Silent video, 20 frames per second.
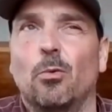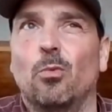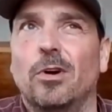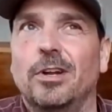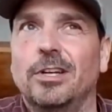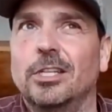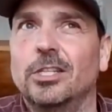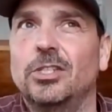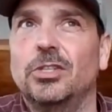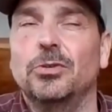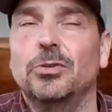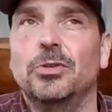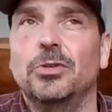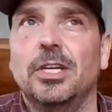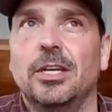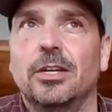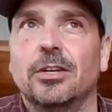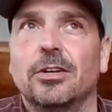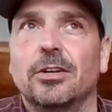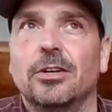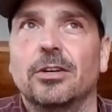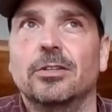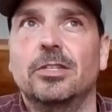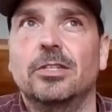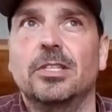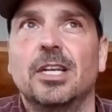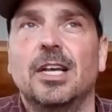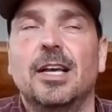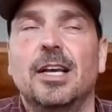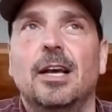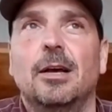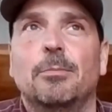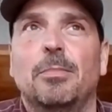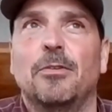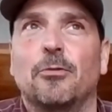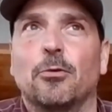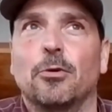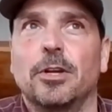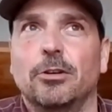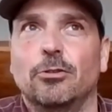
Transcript: 1 to 2 years before